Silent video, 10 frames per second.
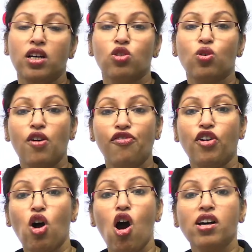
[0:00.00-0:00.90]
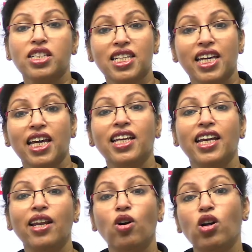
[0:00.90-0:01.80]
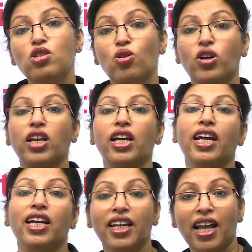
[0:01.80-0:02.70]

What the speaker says: So a frog's skin can also create